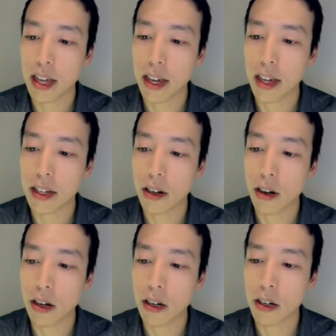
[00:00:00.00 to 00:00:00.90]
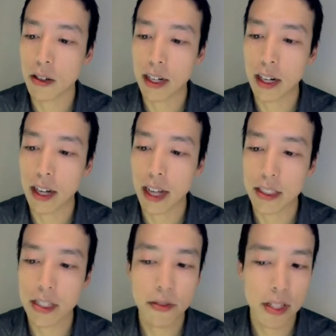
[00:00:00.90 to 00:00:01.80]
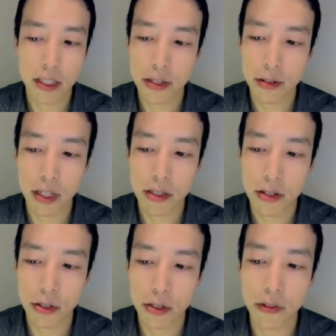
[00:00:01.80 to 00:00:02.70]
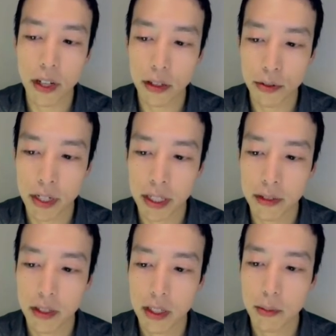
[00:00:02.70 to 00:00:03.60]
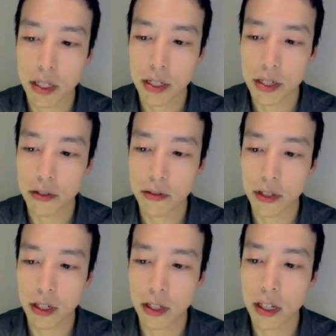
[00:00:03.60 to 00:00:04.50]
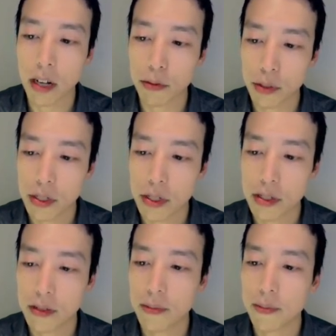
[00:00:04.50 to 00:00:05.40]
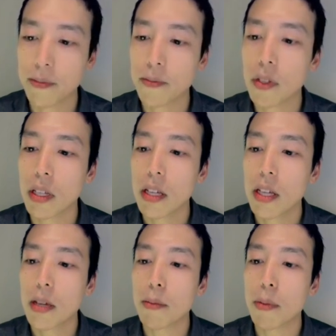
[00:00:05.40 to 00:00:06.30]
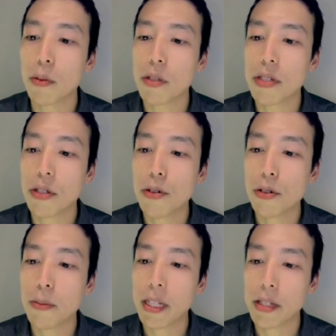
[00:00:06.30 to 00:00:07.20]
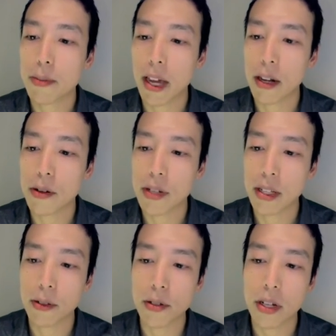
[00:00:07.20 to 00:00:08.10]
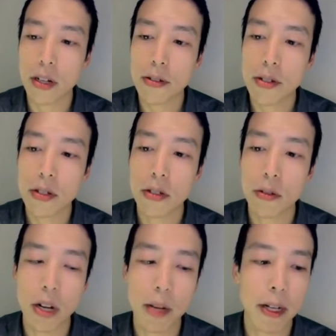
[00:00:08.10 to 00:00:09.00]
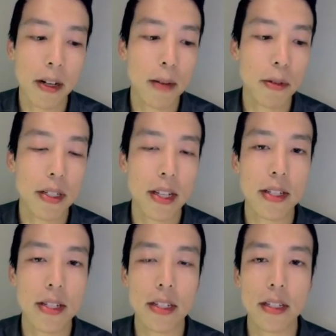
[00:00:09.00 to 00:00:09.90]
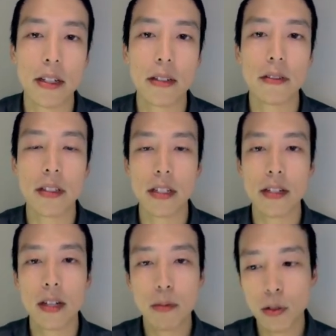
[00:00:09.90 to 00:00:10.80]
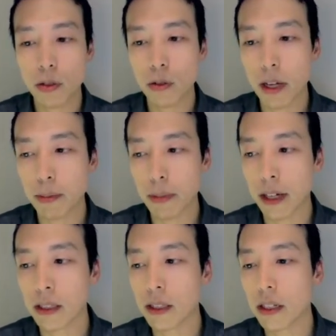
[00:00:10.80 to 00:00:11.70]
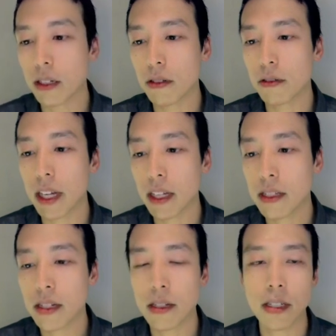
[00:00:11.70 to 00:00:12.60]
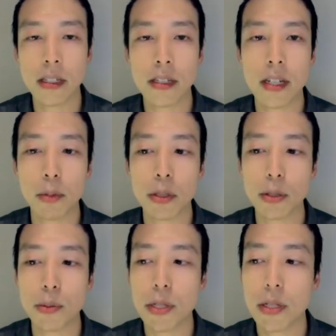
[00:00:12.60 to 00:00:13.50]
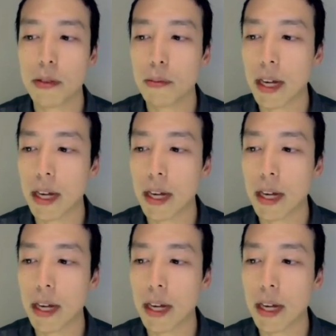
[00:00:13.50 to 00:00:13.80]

that are at least Physicus grade 2, if not 3, because of their confluence. But what's unusual about this pattern is that there was also white matter hyperintensity of the subcortical white matter of anterior temporal lobes